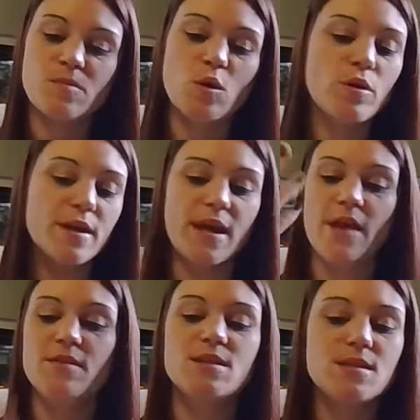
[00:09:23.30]
Or
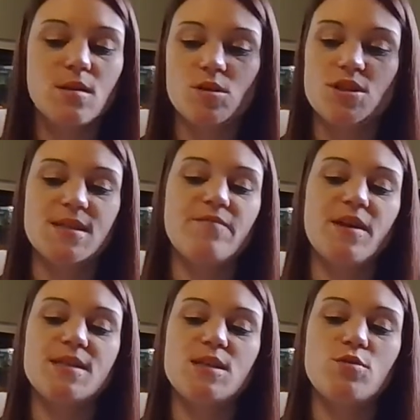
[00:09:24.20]
again, this is all just
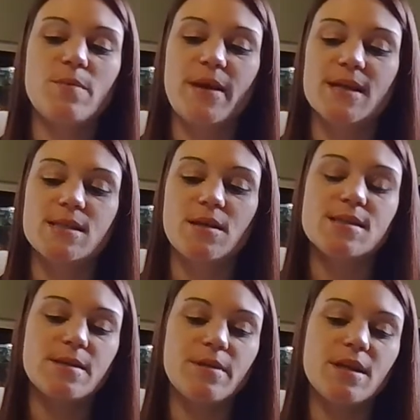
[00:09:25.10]
advice that you can pass on to
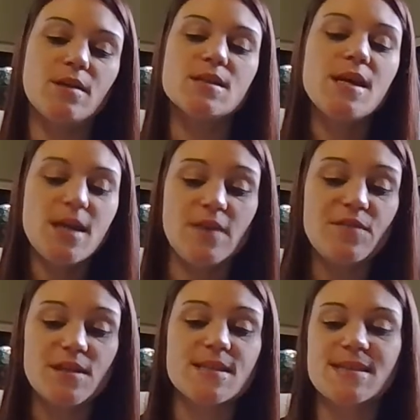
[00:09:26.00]
somebody else if
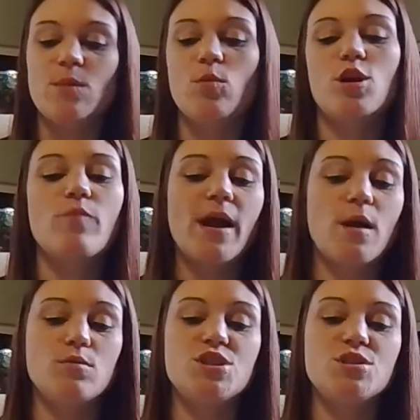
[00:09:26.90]
this is someone
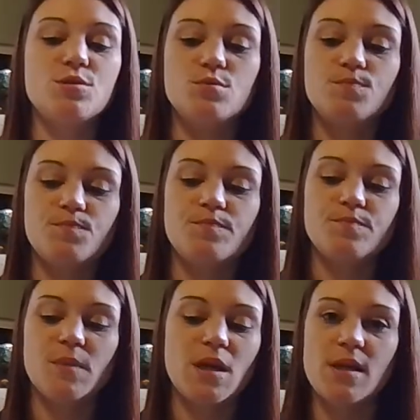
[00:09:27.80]
around you
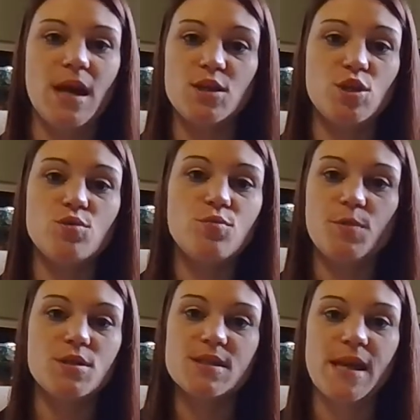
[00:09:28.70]
and not you
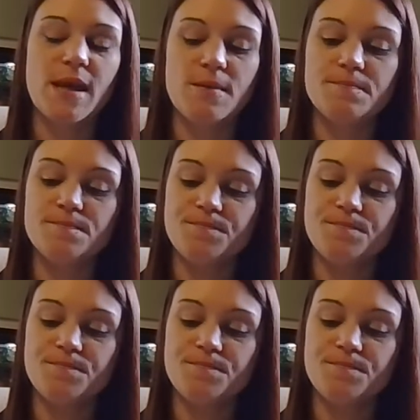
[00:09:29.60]
per se.